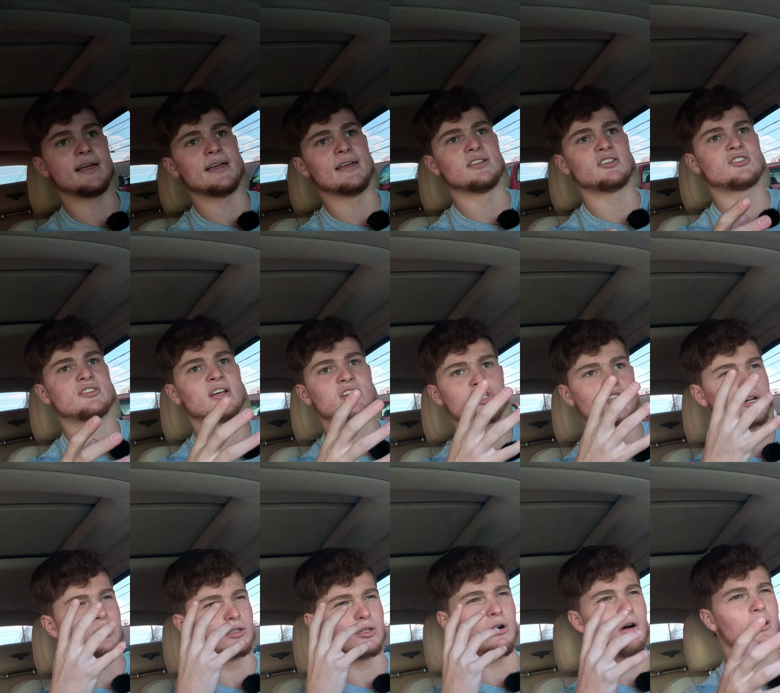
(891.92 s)
it's such a
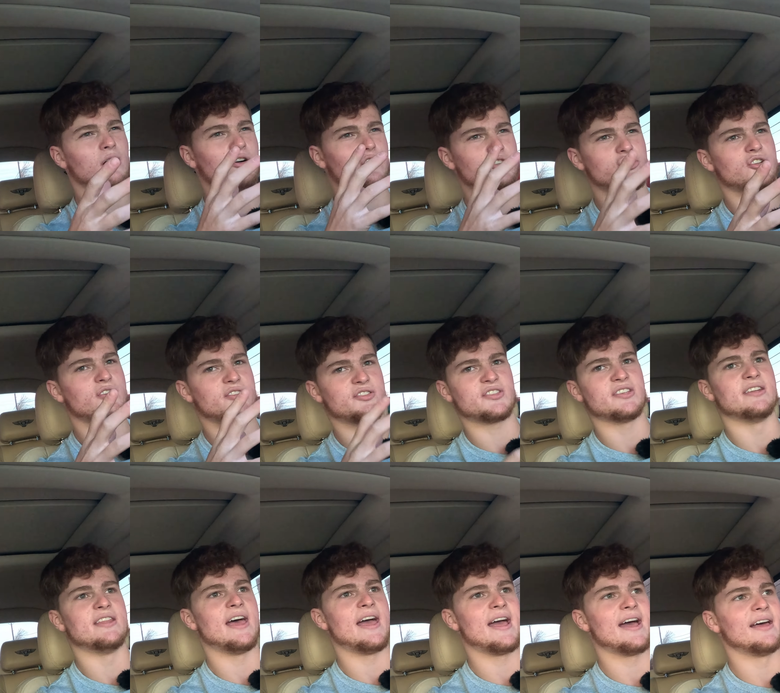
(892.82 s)
large
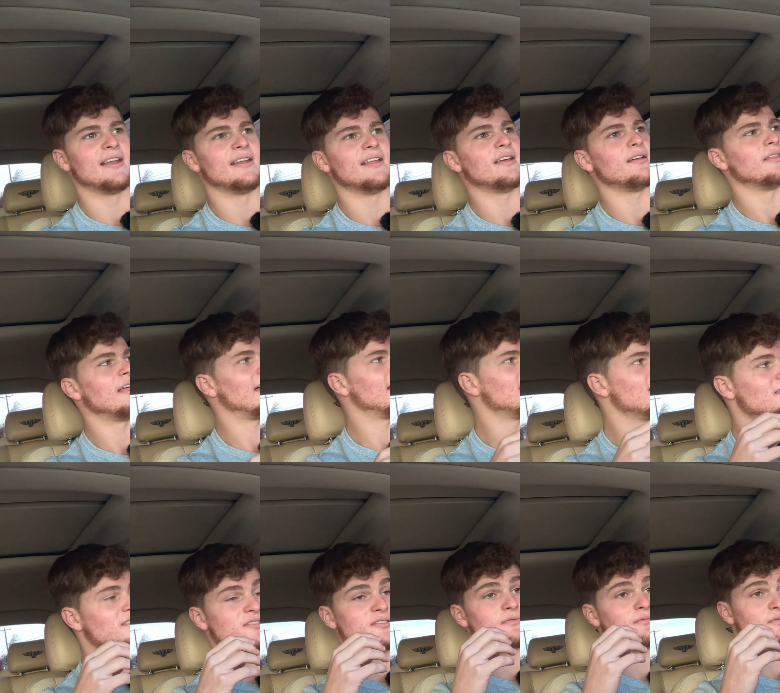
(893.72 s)
sedan that
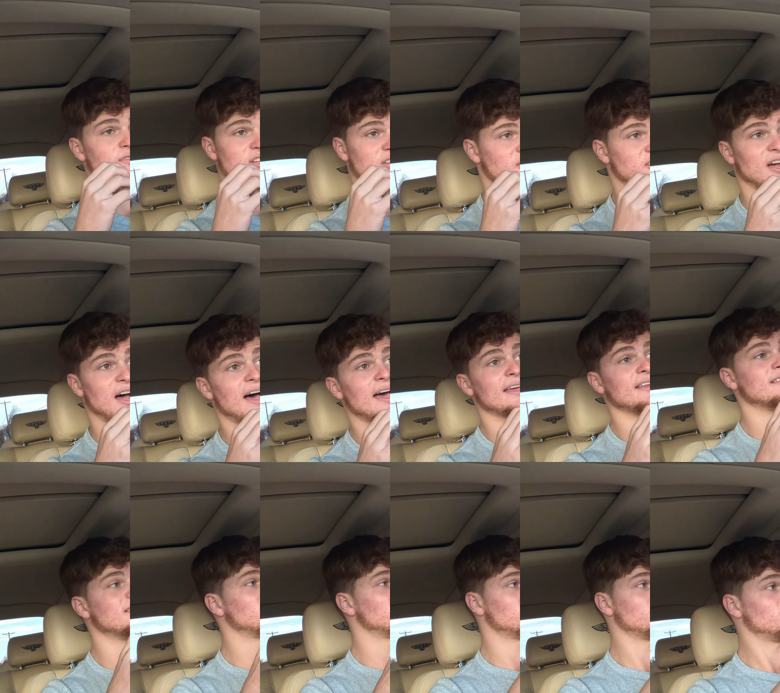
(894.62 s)
is
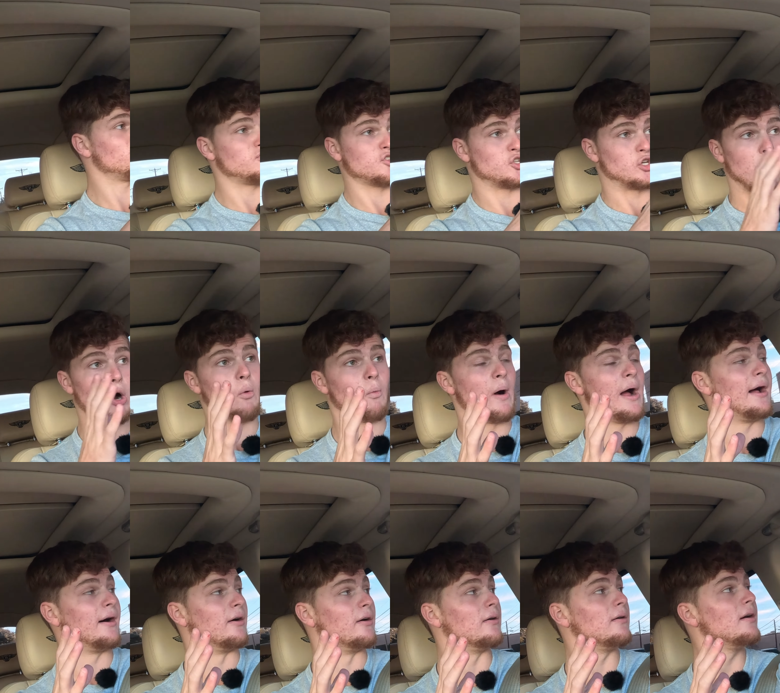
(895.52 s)
designed so
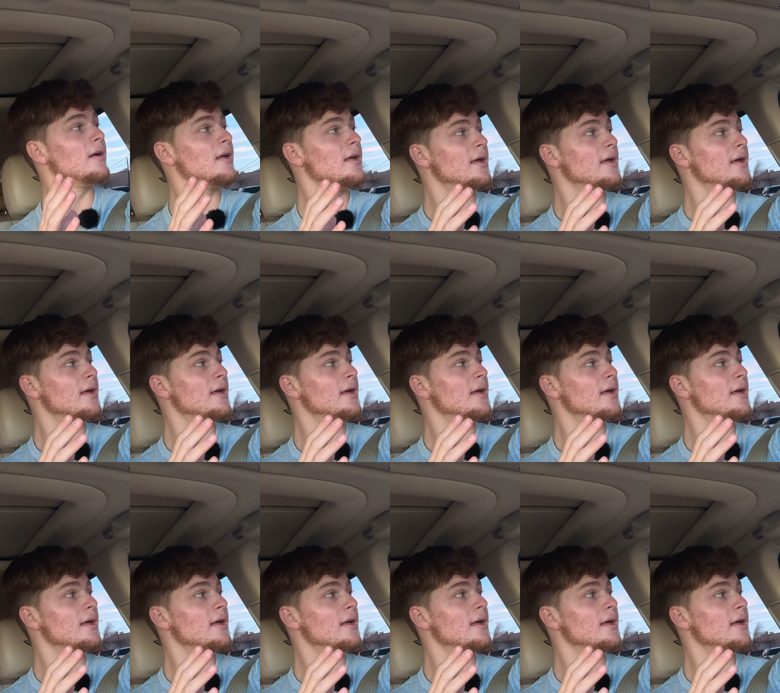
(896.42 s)
well.